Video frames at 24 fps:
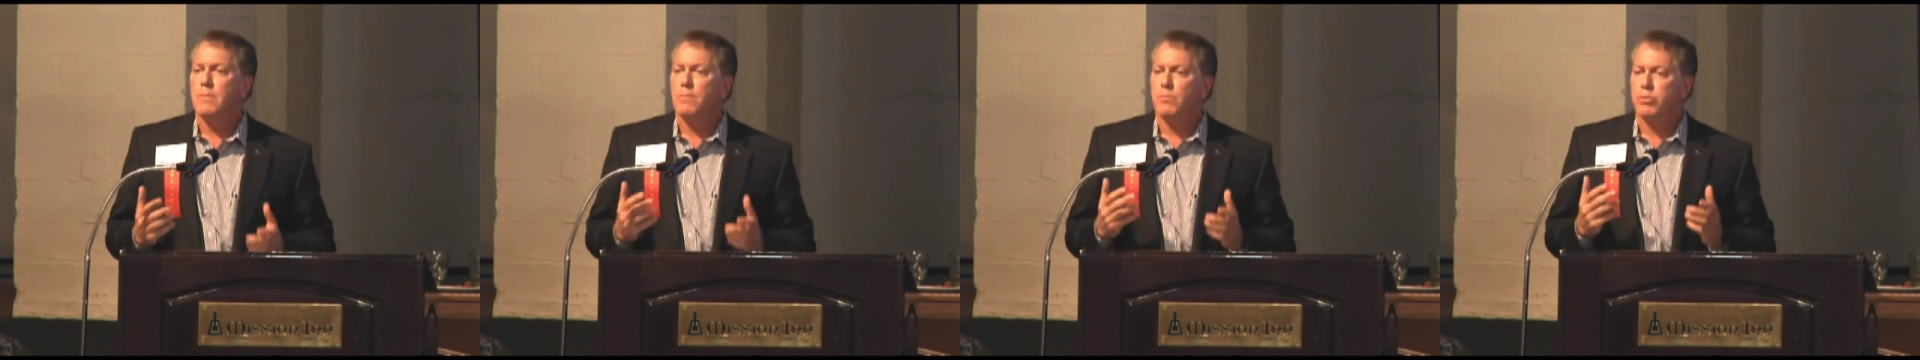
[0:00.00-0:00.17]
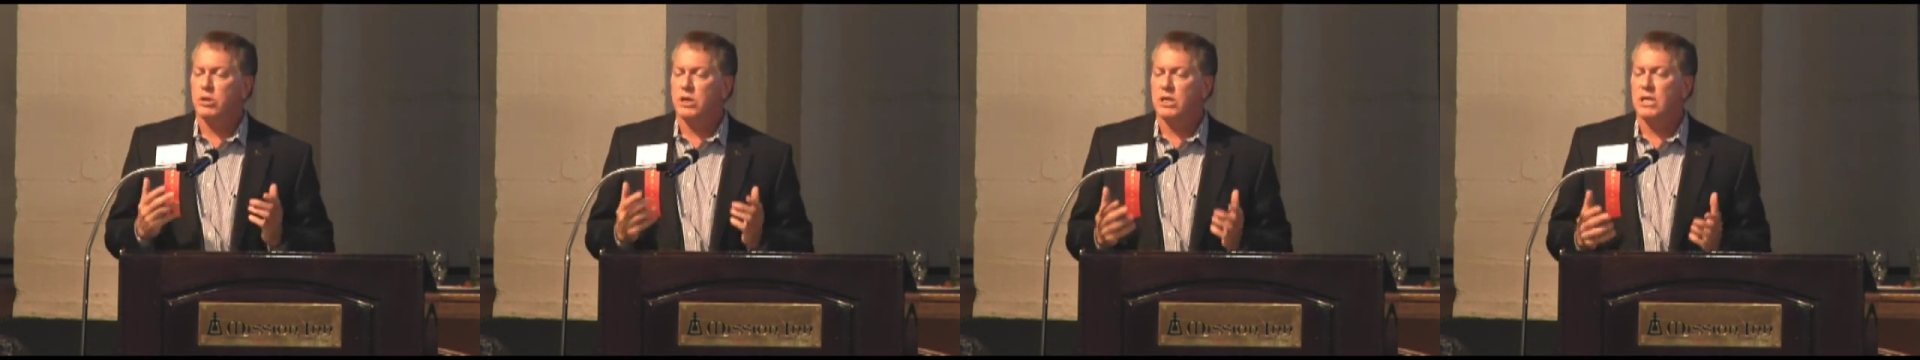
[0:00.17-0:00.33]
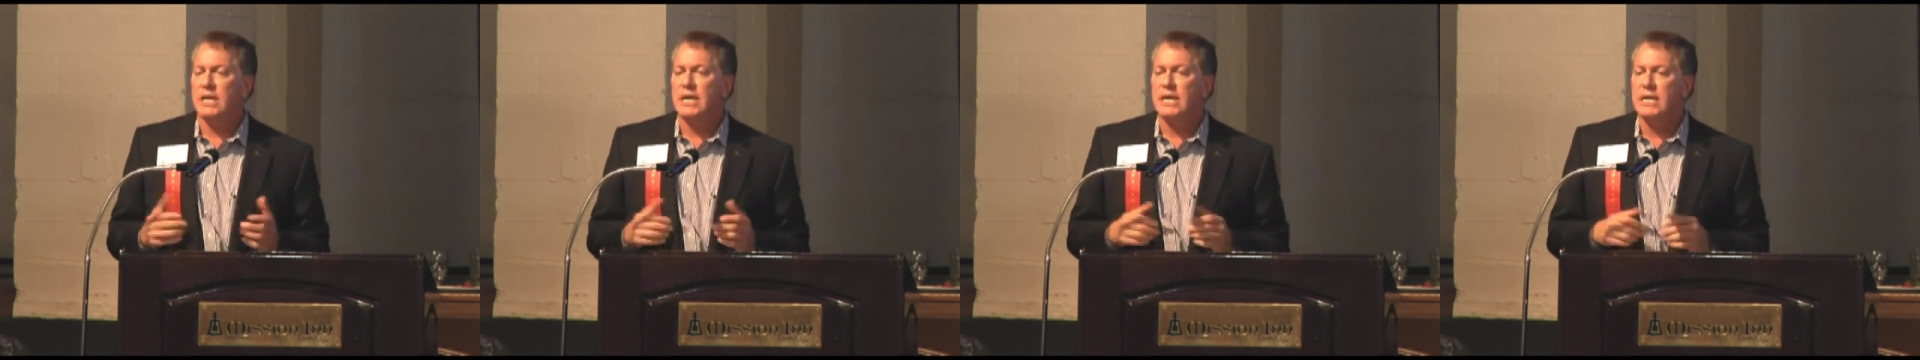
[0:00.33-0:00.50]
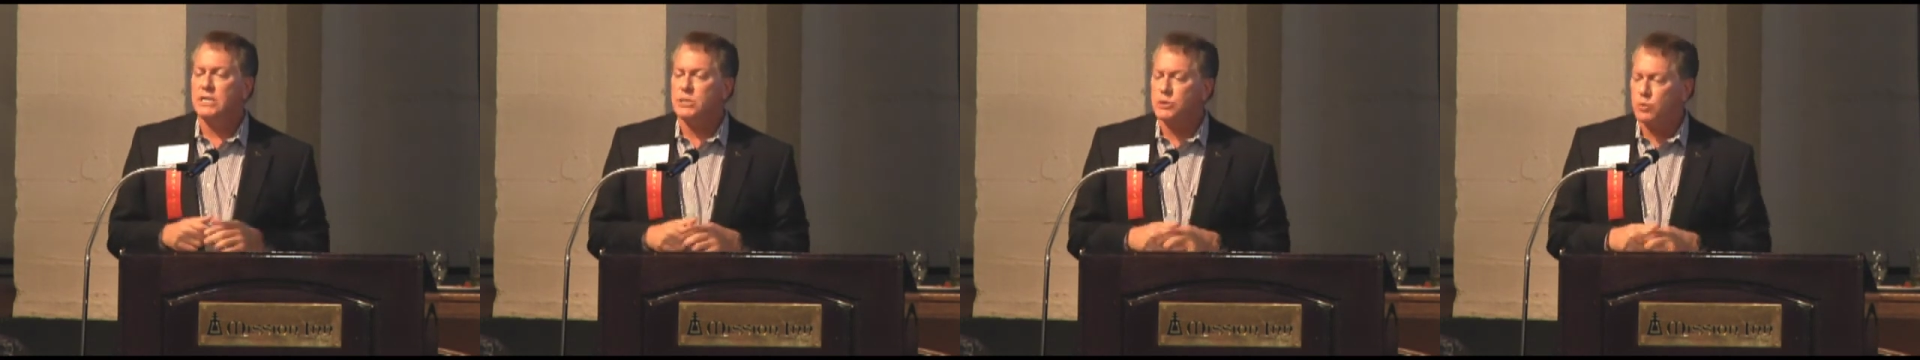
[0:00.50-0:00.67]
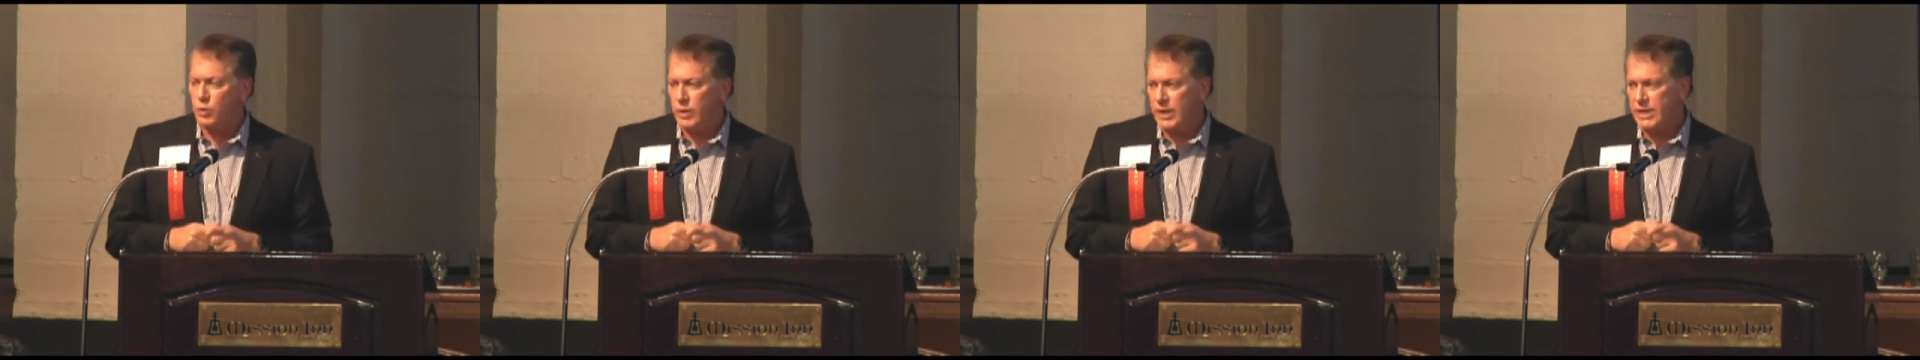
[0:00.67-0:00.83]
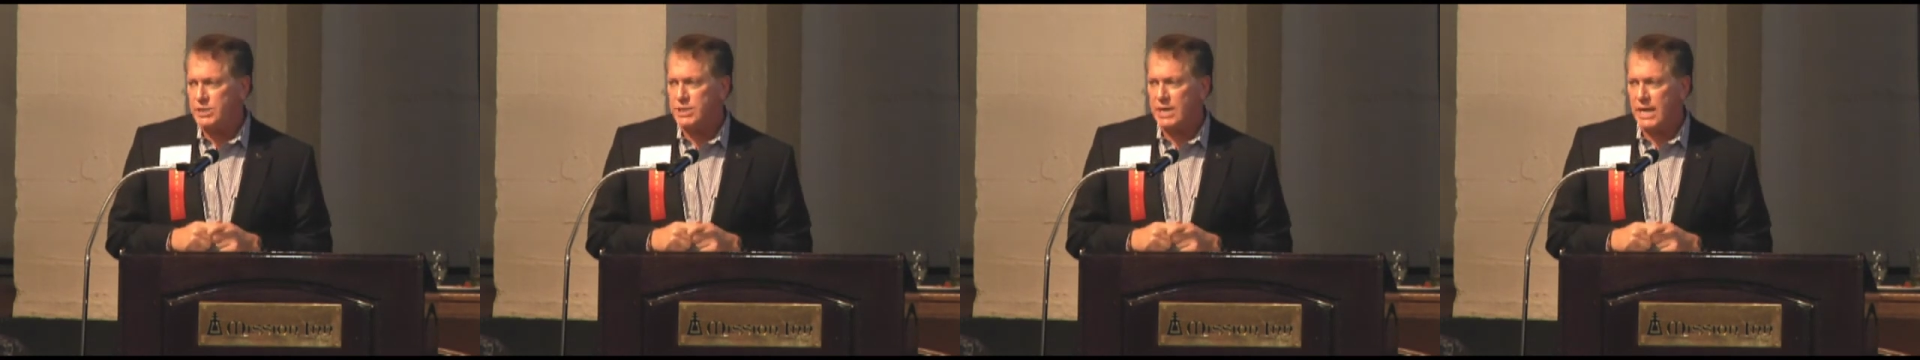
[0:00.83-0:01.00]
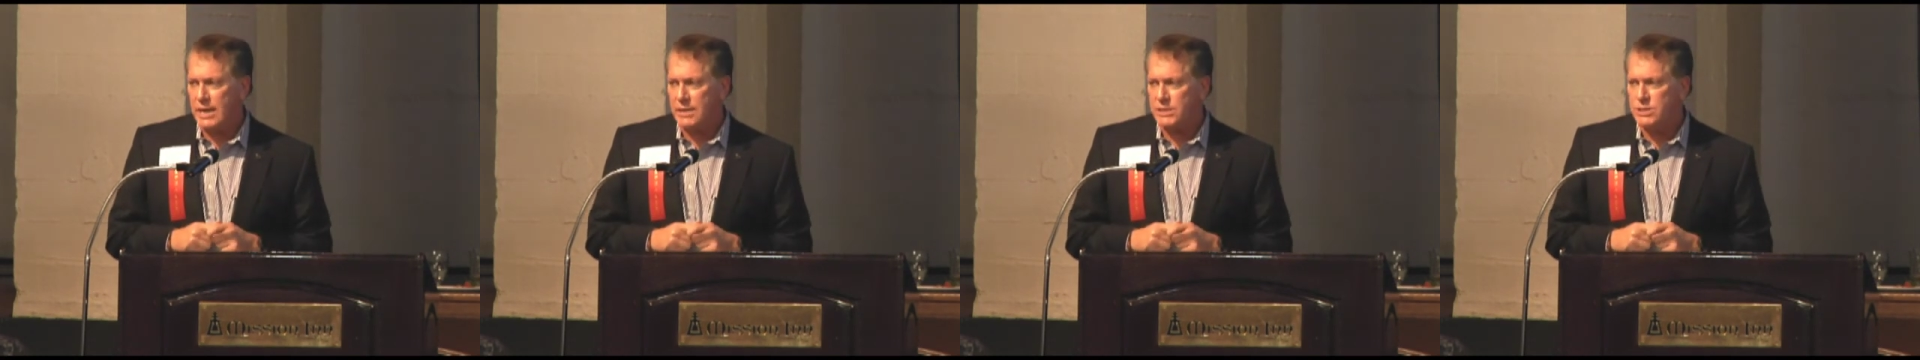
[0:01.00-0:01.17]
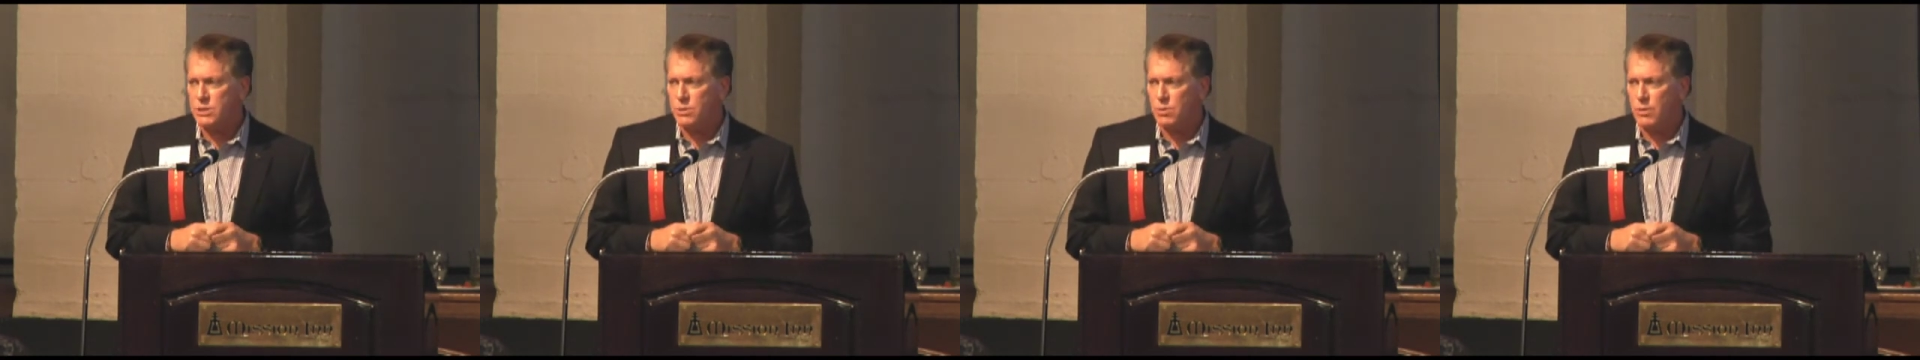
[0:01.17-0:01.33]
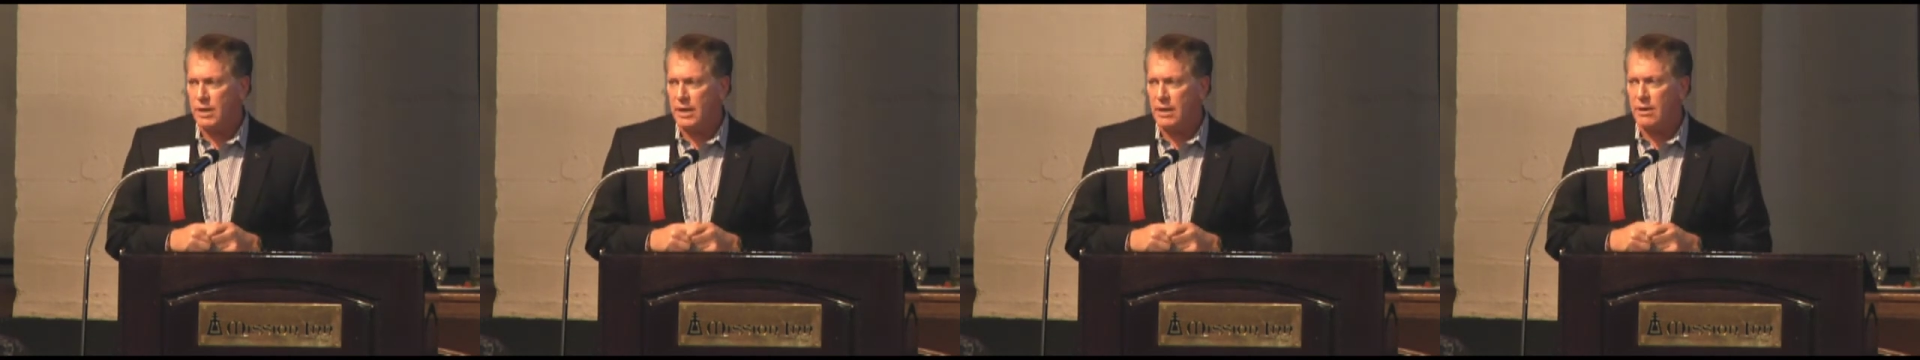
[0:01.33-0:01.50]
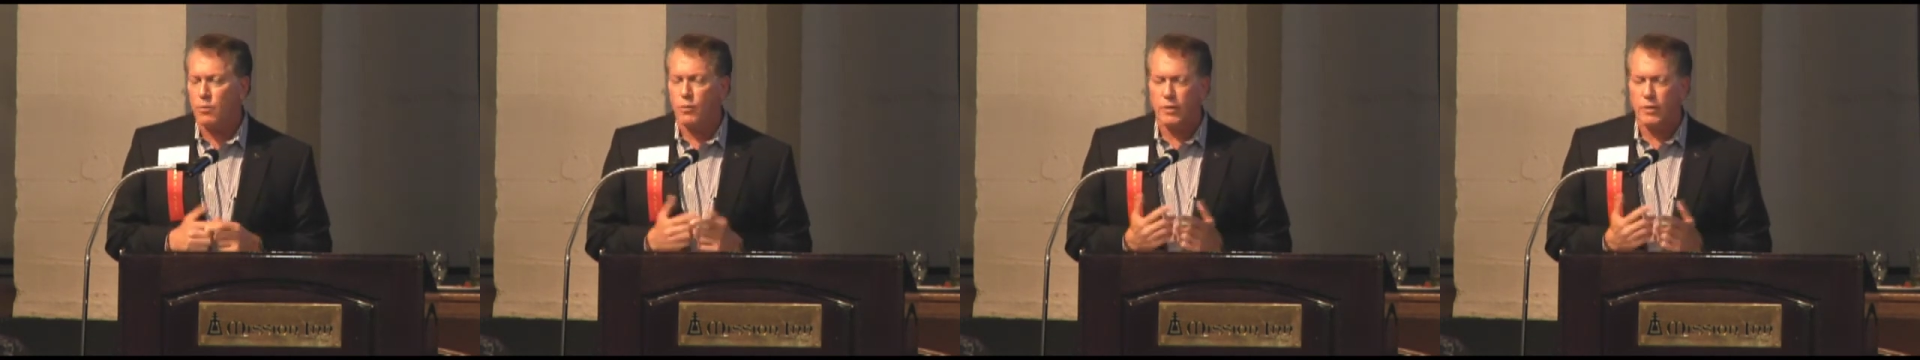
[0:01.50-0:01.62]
please reach out to me,